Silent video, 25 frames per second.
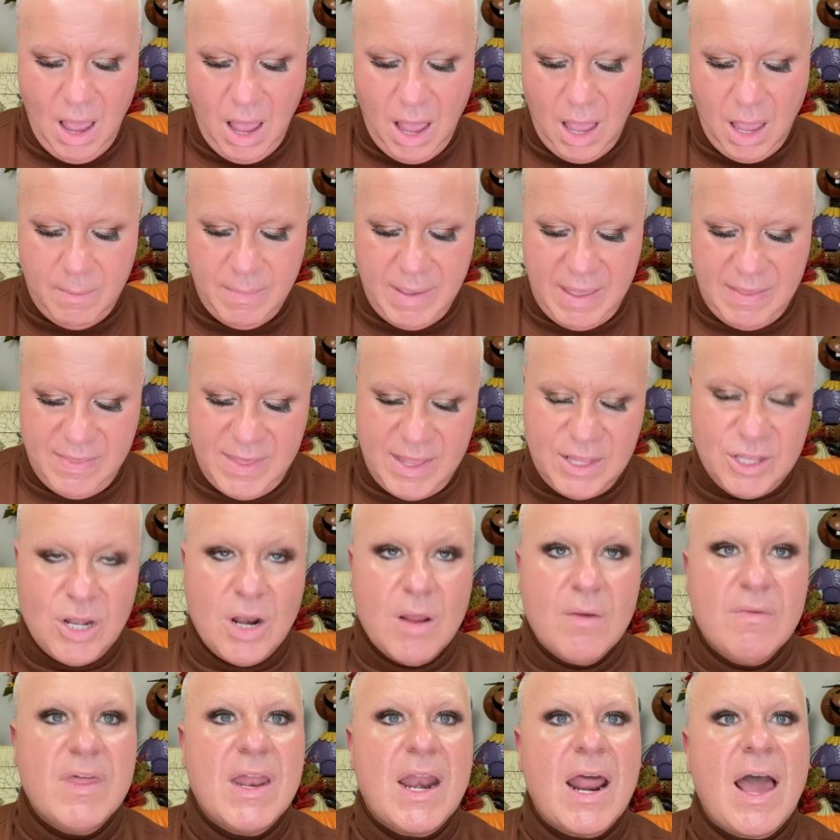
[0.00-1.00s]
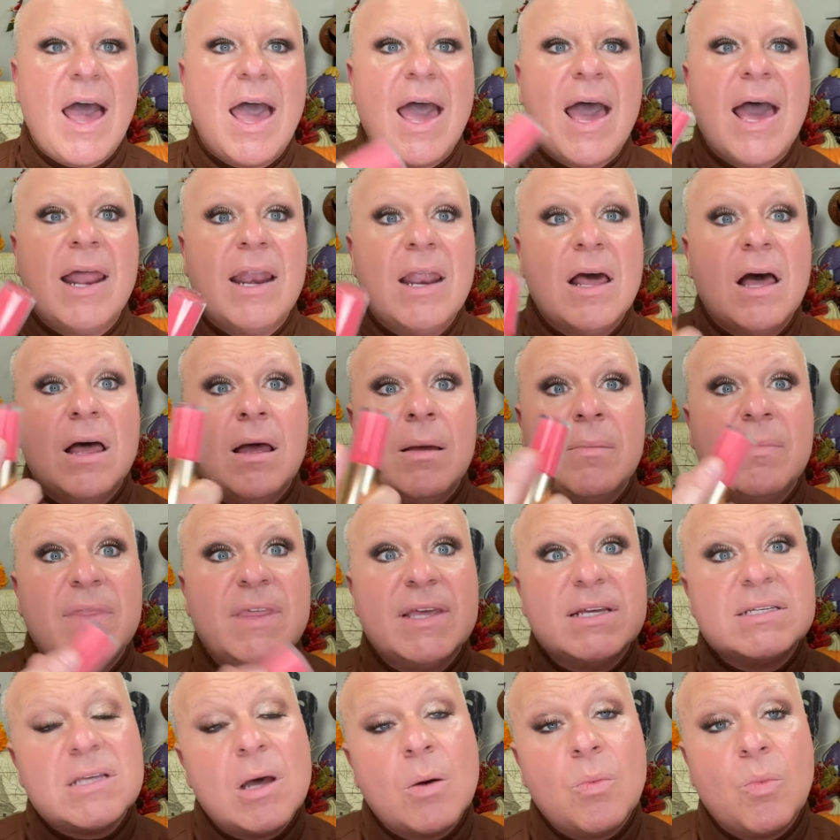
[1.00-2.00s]
Um, and then, you know, then I had um,
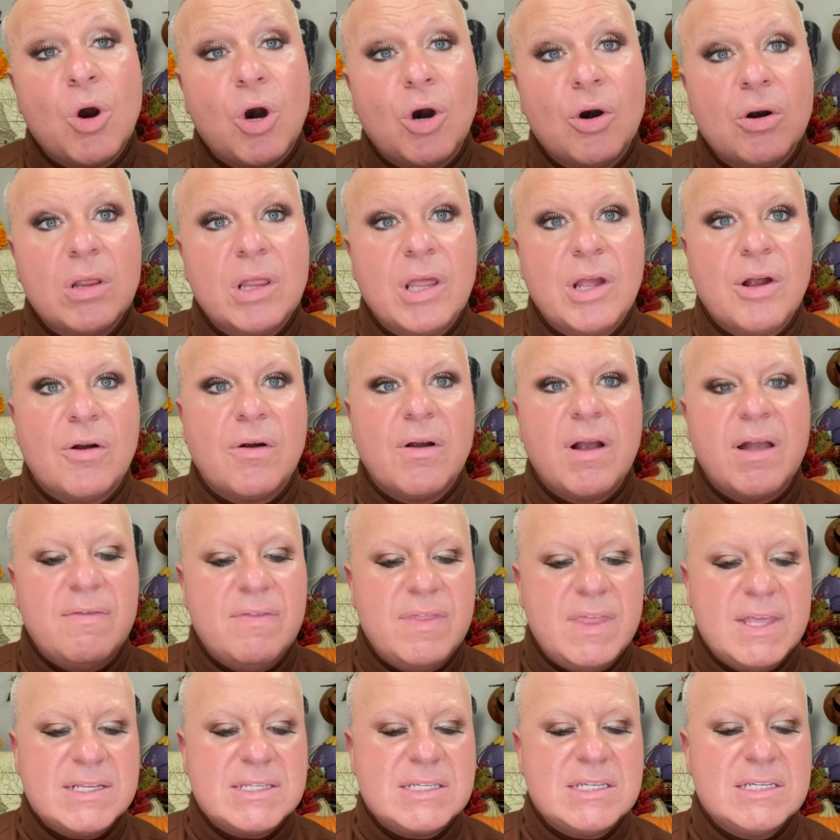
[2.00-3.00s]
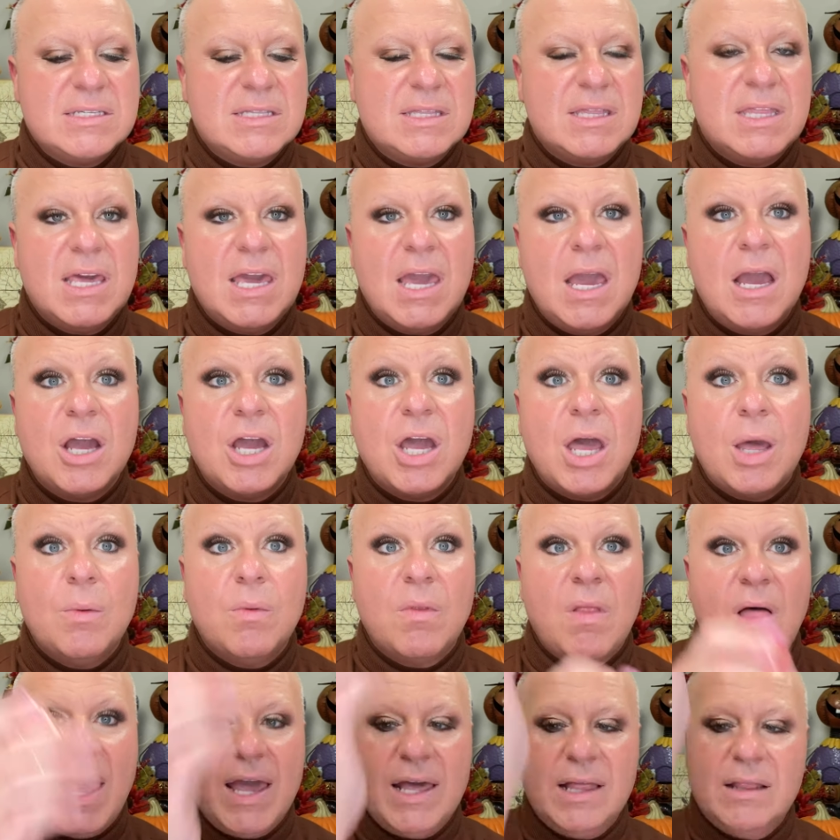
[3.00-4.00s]
this on earlier and this is the Go
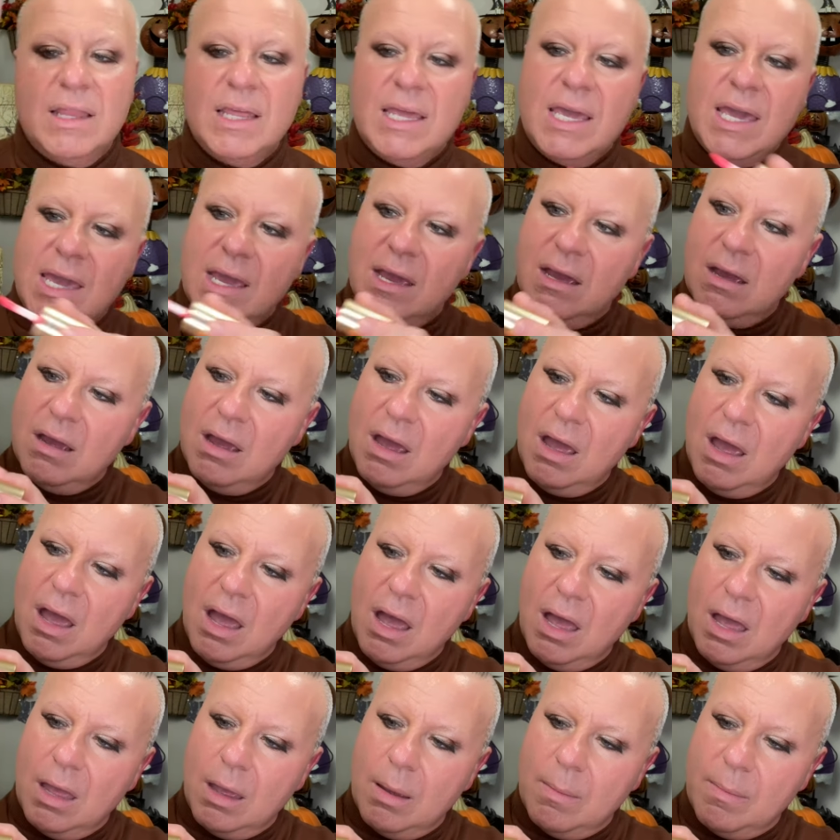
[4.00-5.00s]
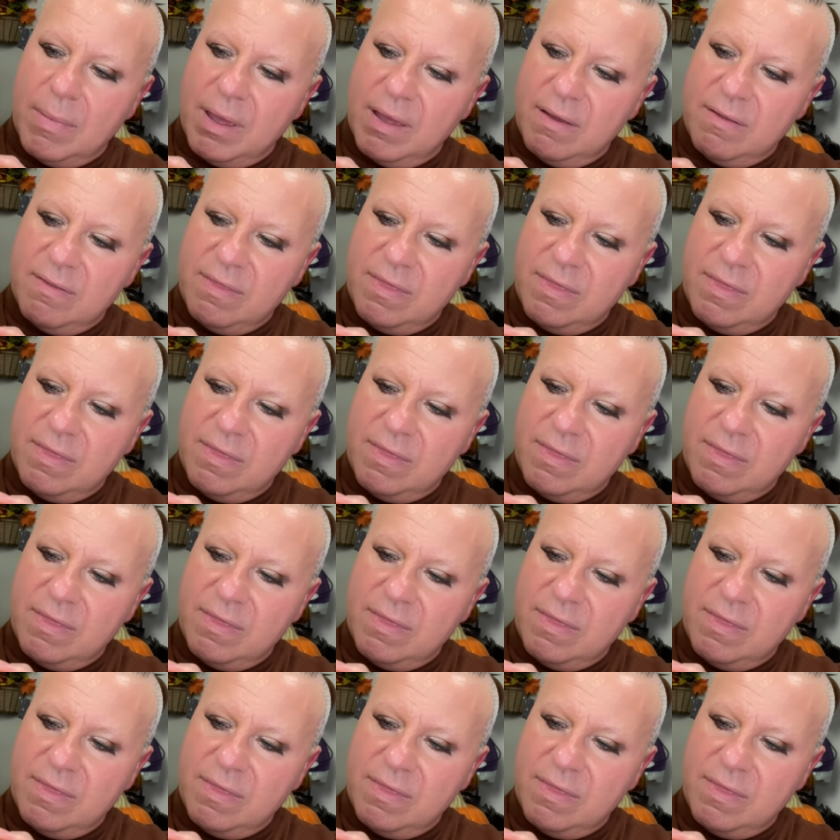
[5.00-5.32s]
Lightly um,